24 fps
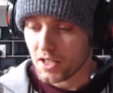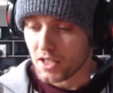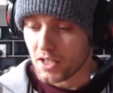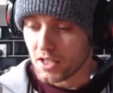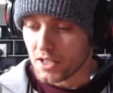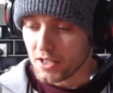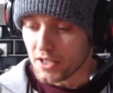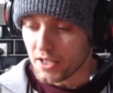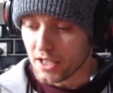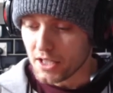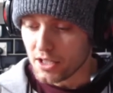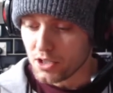
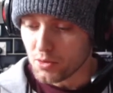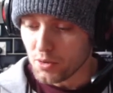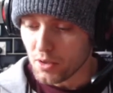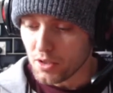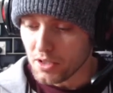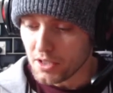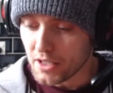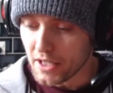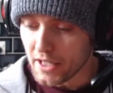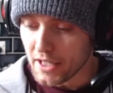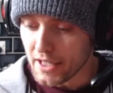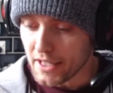The next
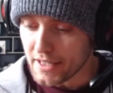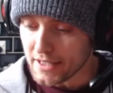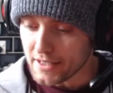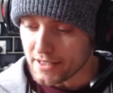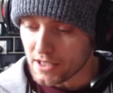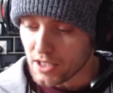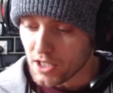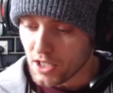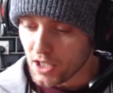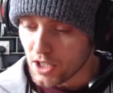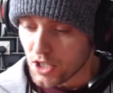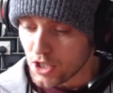one
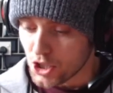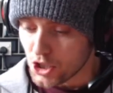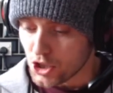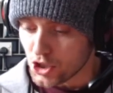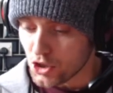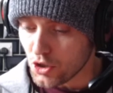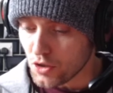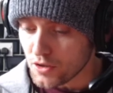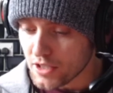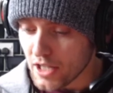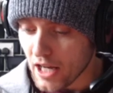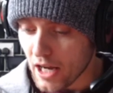is
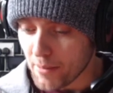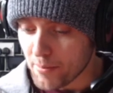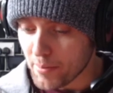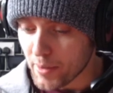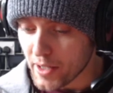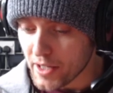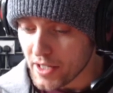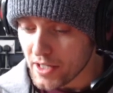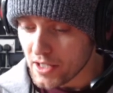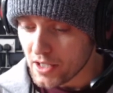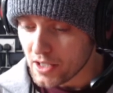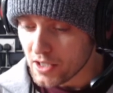not
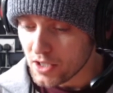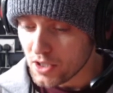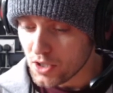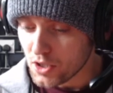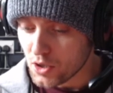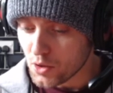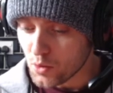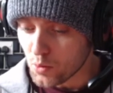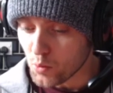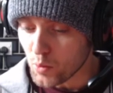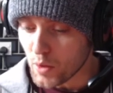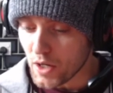happy
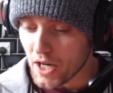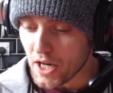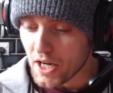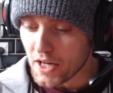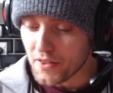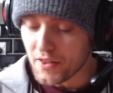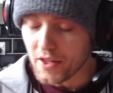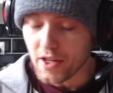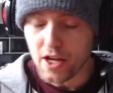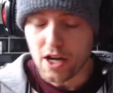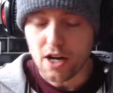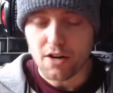where
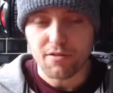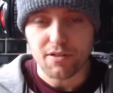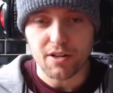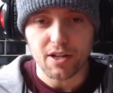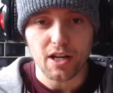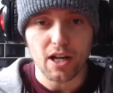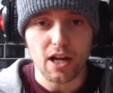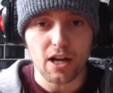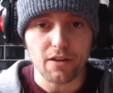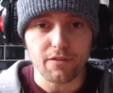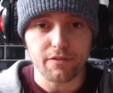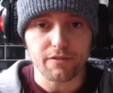they are in
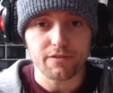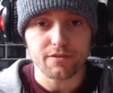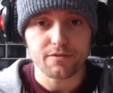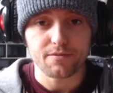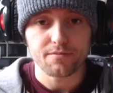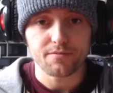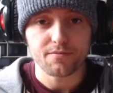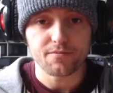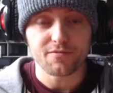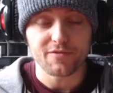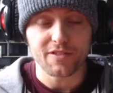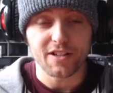life
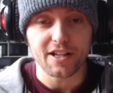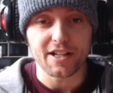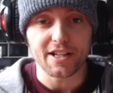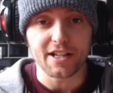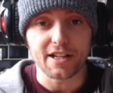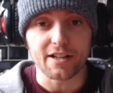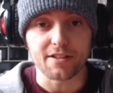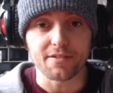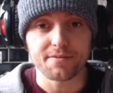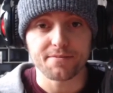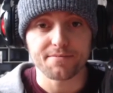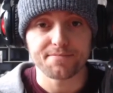right
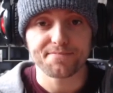now.